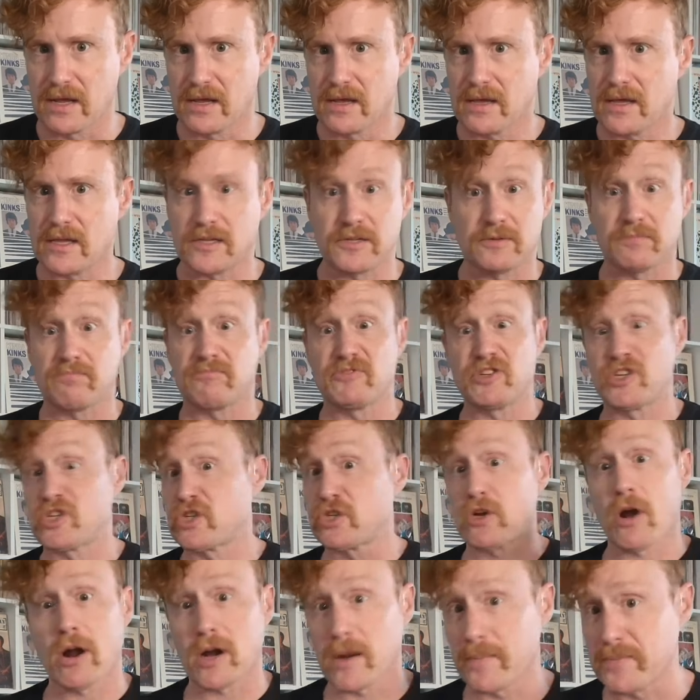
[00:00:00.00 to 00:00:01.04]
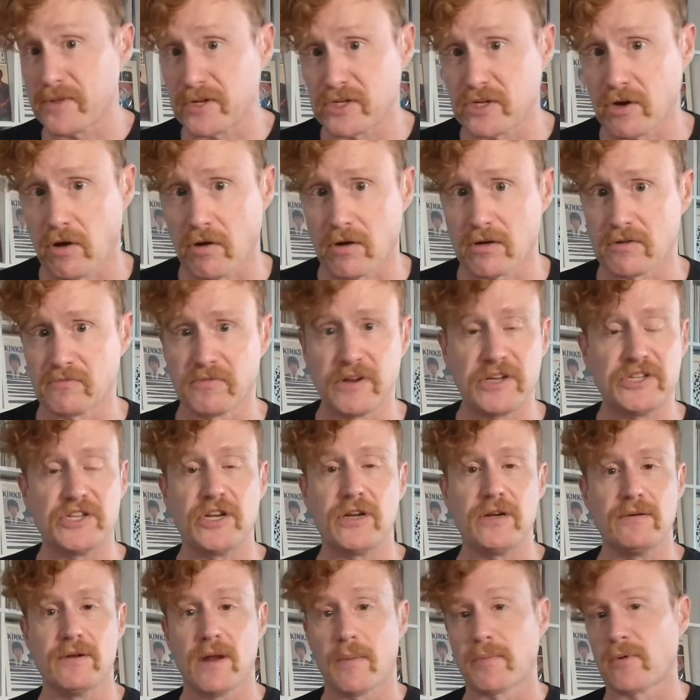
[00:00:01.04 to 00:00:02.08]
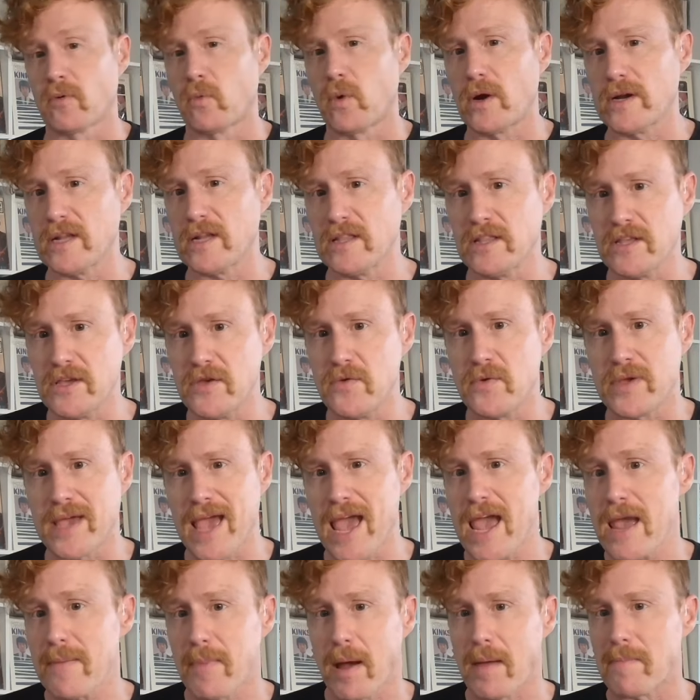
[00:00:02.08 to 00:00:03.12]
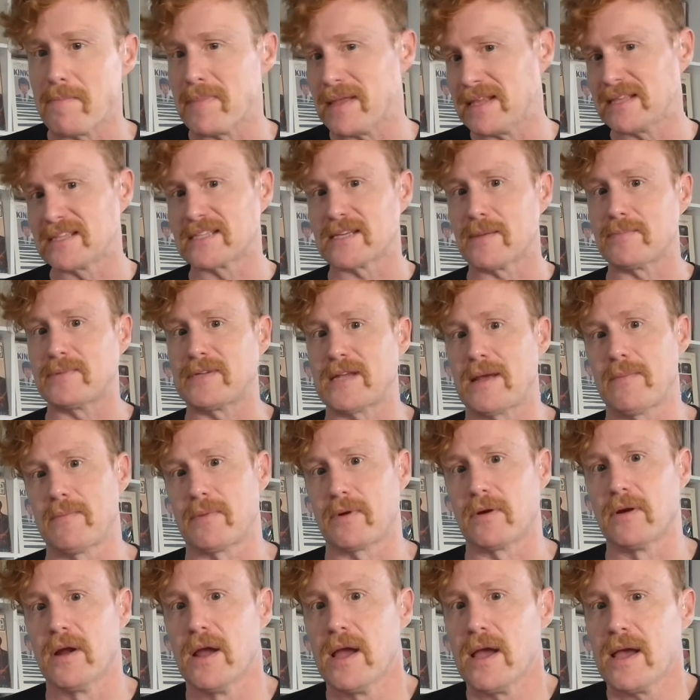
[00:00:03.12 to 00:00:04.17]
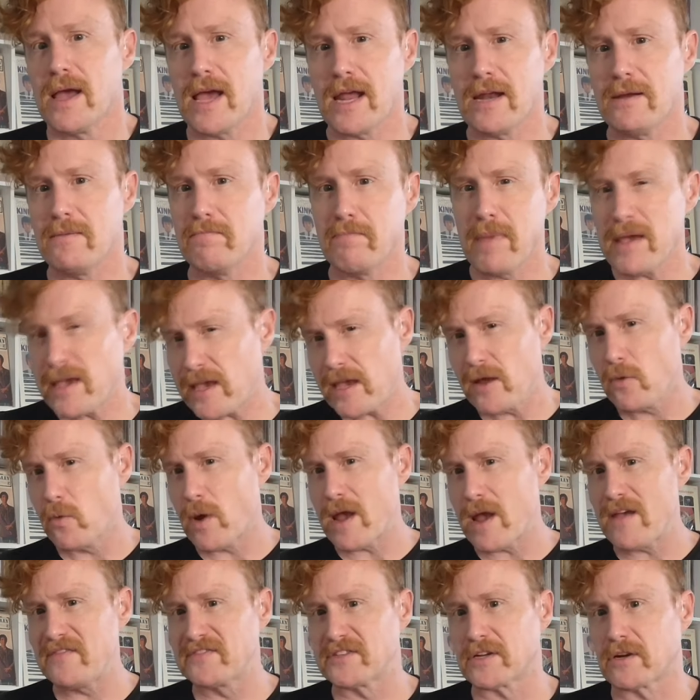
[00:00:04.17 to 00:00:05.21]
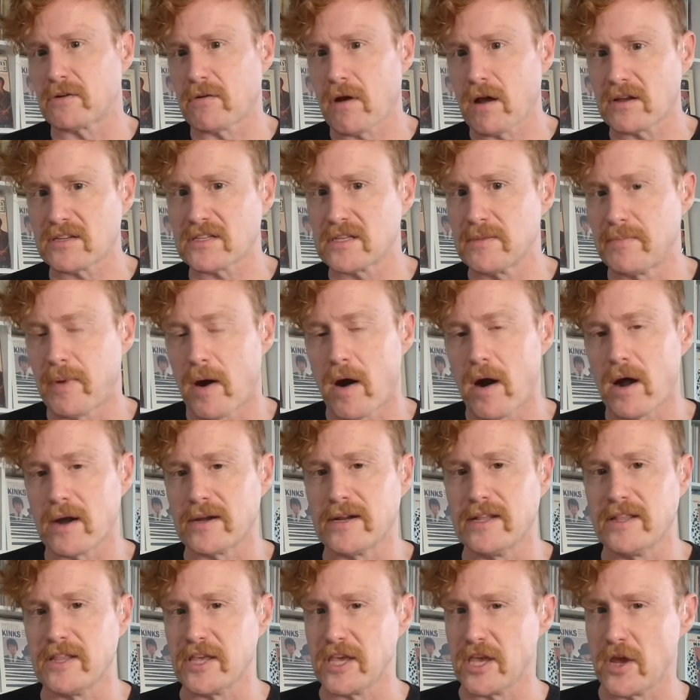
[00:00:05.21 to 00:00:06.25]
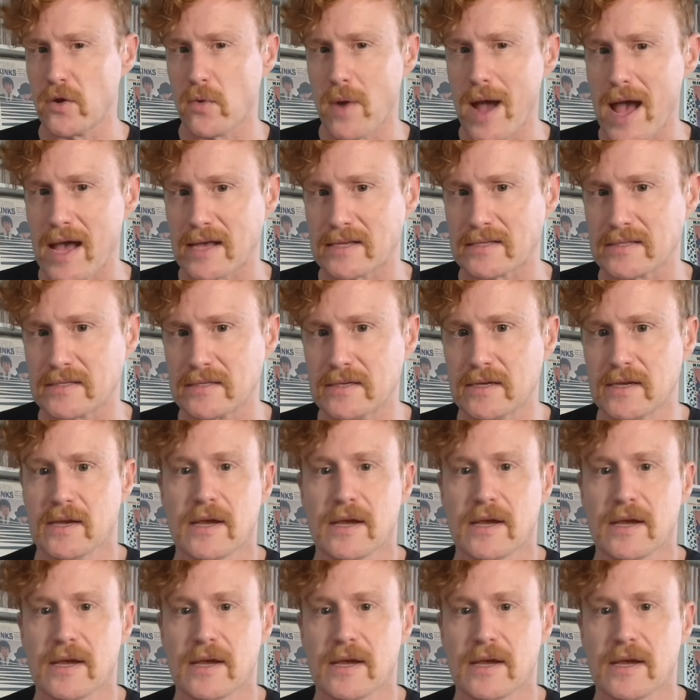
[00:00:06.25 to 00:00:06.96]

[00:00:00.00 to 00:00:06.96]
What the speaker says: It shot up the chart, reaching number one in the UK by mid-September and making waves across the pond in the US.